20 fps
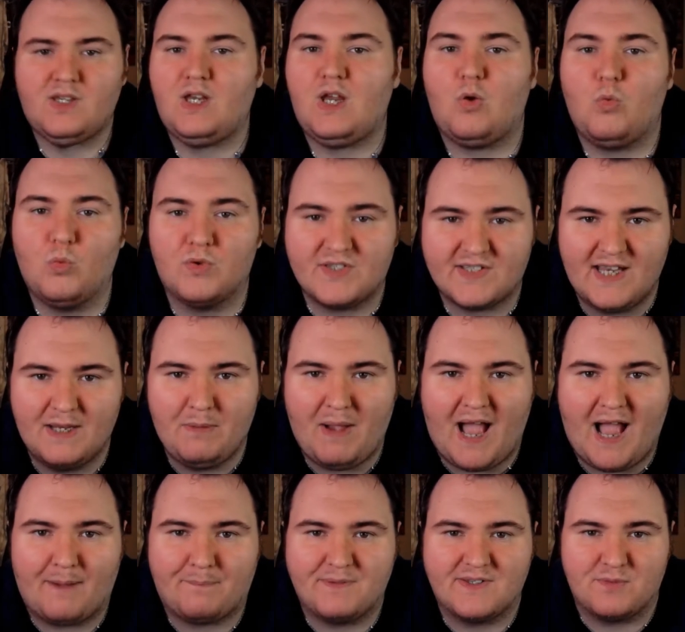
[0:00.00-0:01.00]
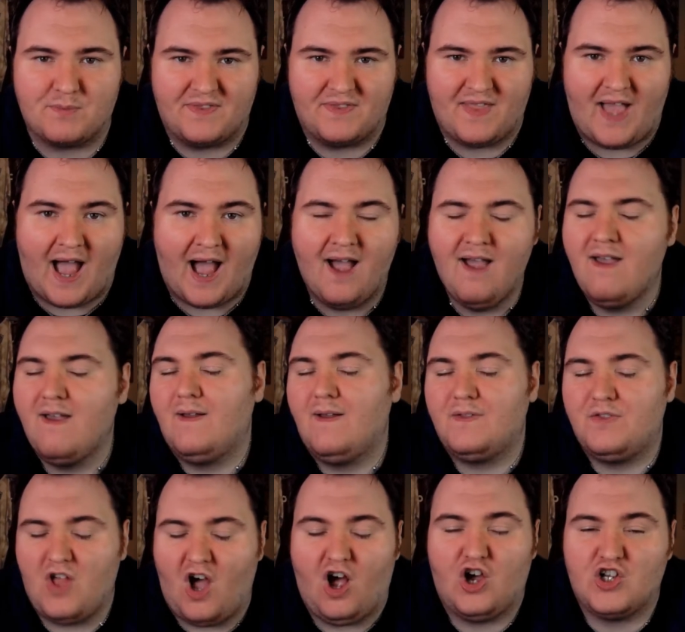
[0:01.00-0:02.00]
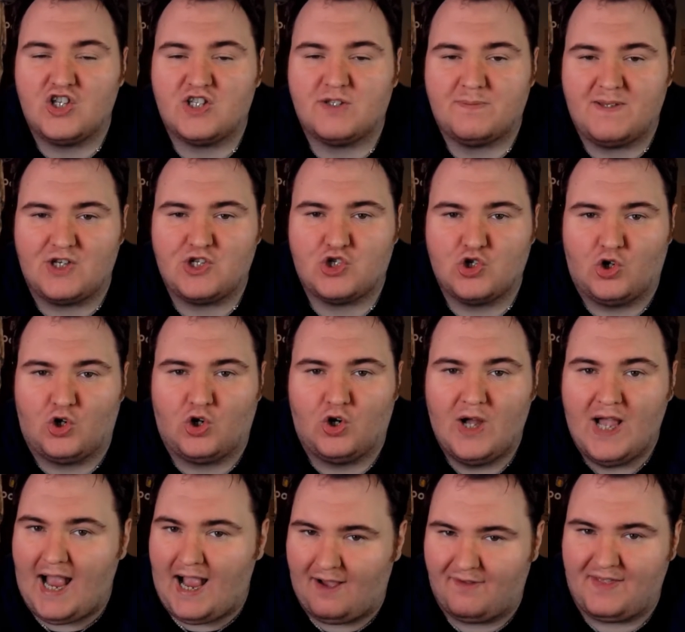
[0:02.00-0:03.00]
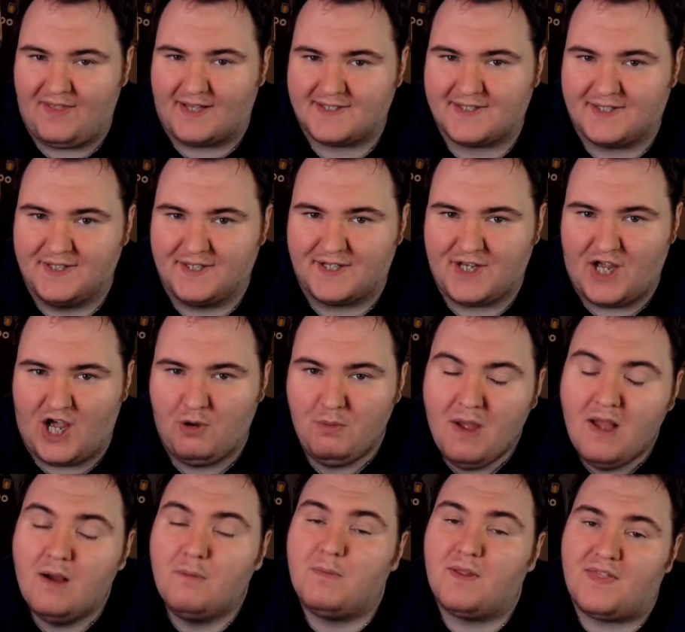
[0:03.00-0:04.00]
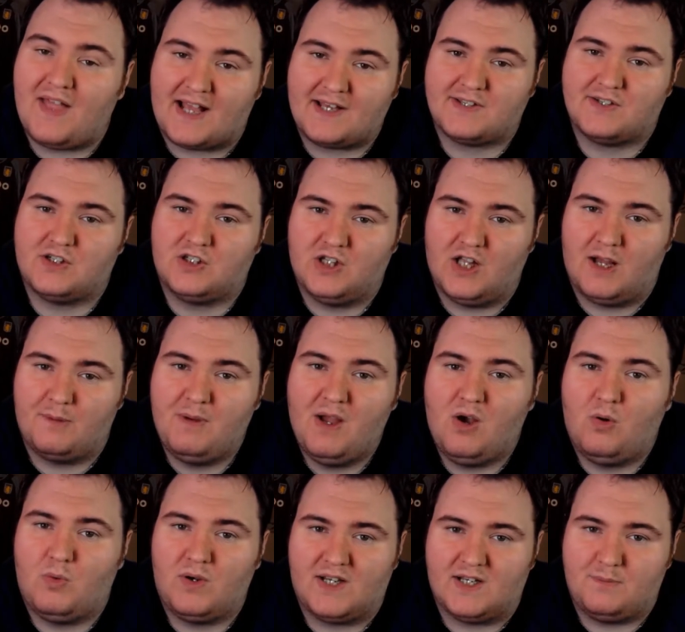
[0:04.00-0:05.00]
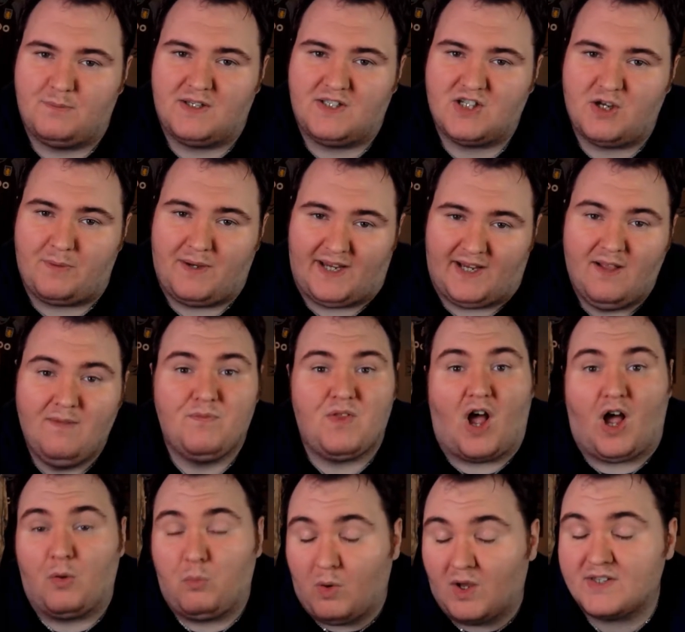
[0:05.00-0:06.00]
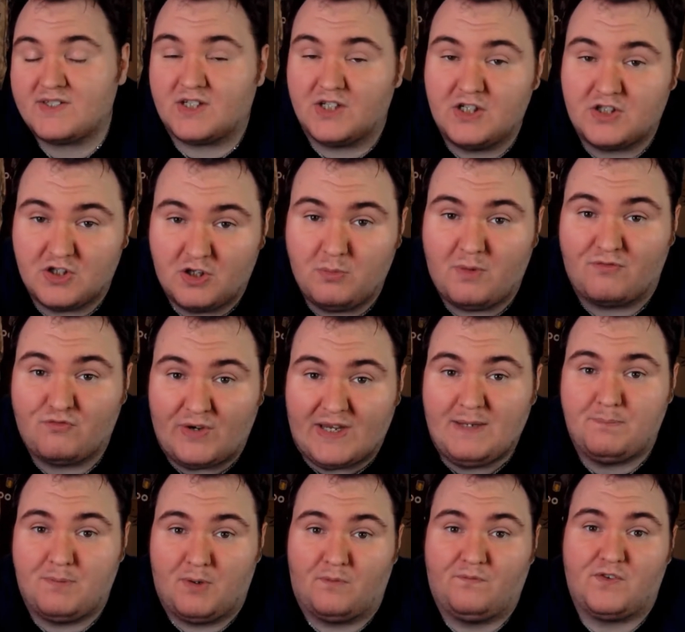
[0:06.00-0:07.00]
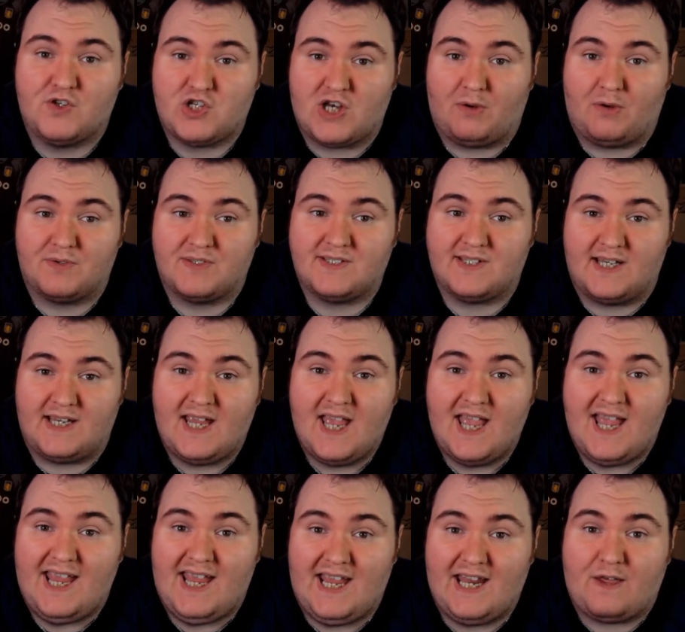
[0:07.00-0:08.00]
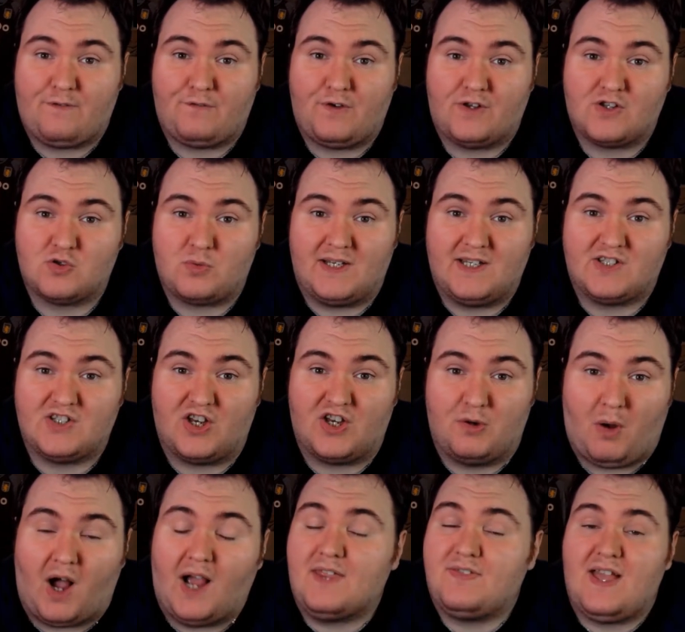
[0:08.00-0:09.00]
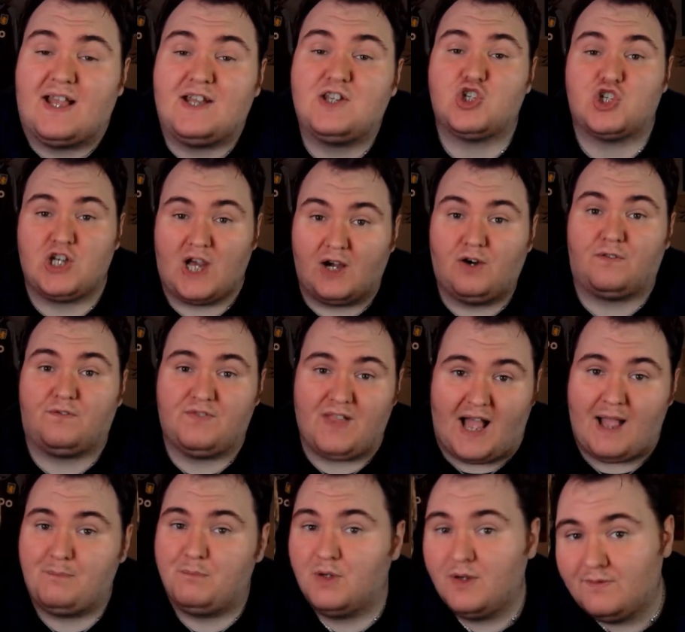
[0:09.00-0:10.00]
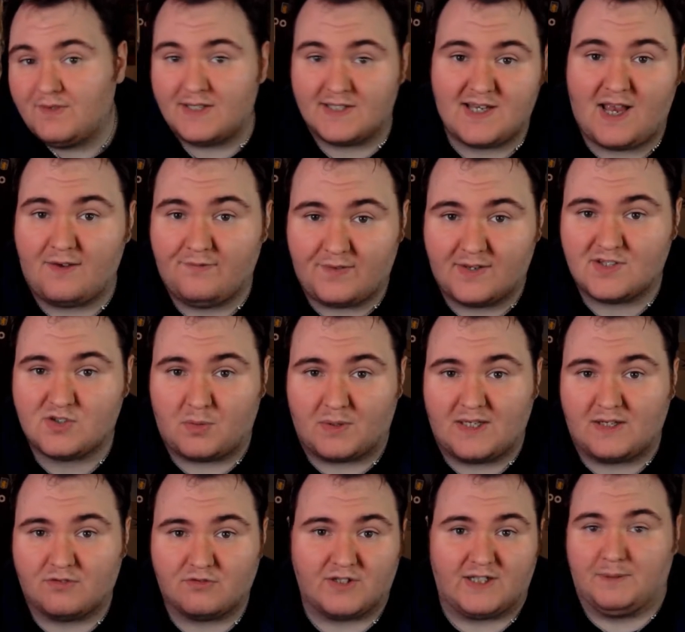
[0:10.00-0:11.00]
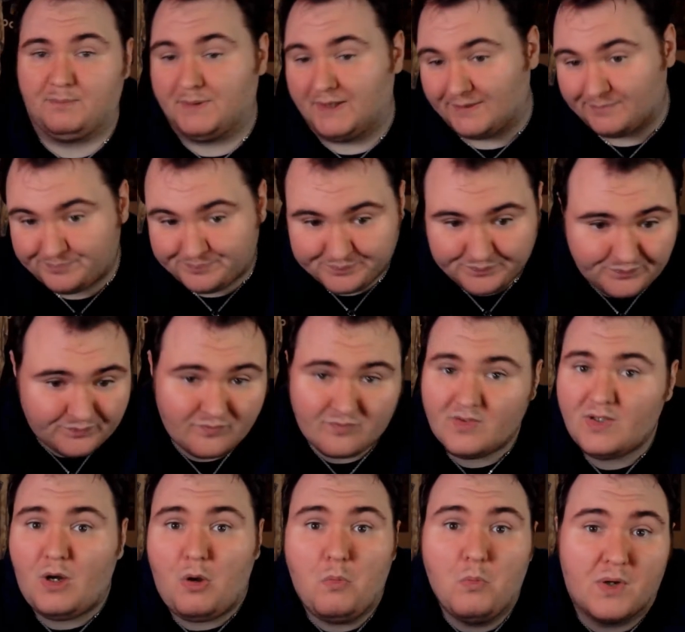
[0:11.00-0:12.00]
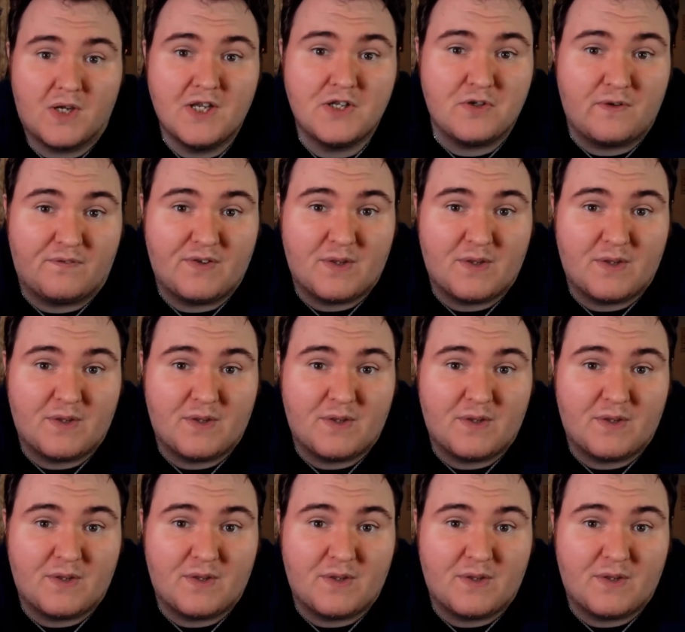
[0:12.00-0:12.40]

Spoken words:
we'll see what happens with that. Not 100% sure how that's going to go, but that's the club we're going to be doing. I was going to do a rebuild for Chelsea in FN22. I then shelved that and moved it to FN23, but we're going to do it for the